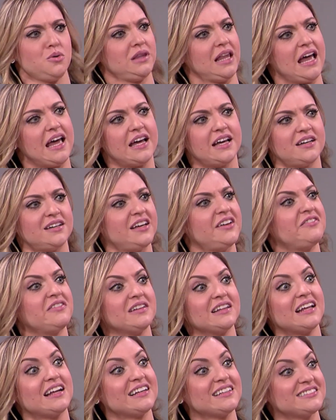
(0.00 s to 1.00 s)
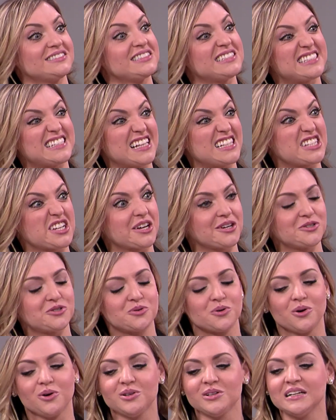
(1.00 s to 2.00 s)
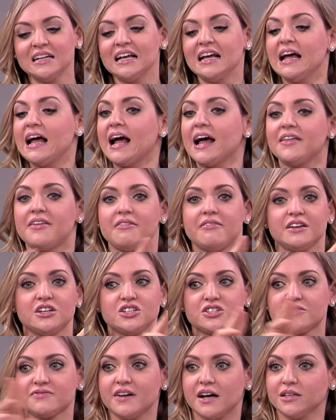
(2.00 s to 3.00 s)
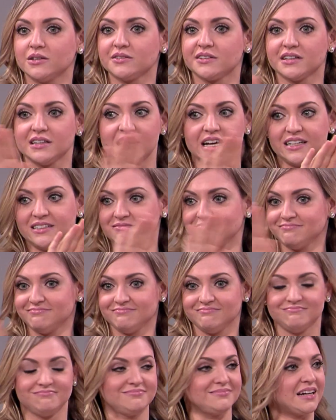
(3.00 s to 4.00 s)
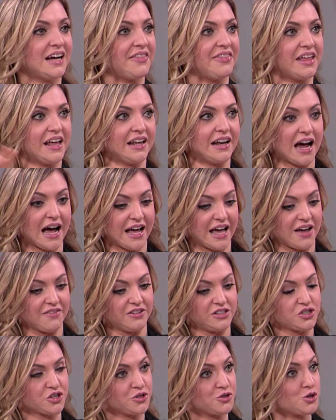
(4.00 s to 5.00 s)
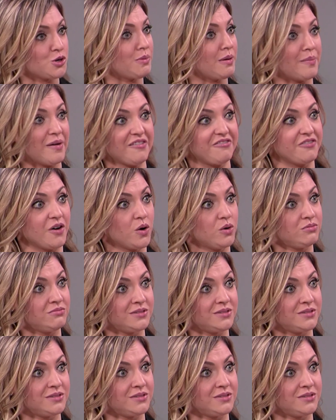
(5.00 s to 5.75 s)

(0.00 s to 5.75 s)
Like, give them a little sense of control, and then they just follow the light. And then it's controlled by my phone.